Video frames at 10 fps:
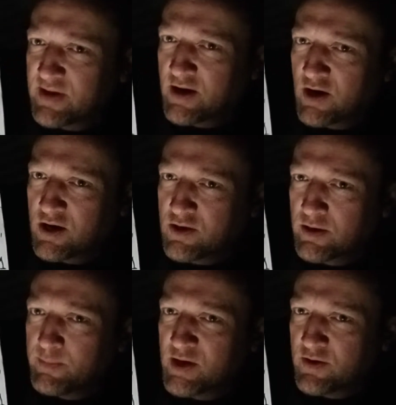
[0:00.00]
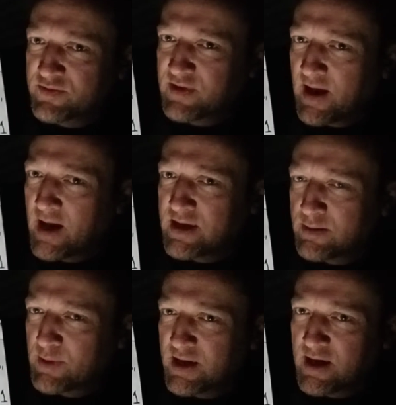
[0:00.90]
they are criminals
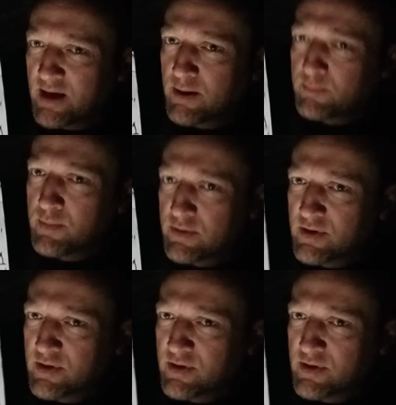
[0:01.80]
hacking my cam.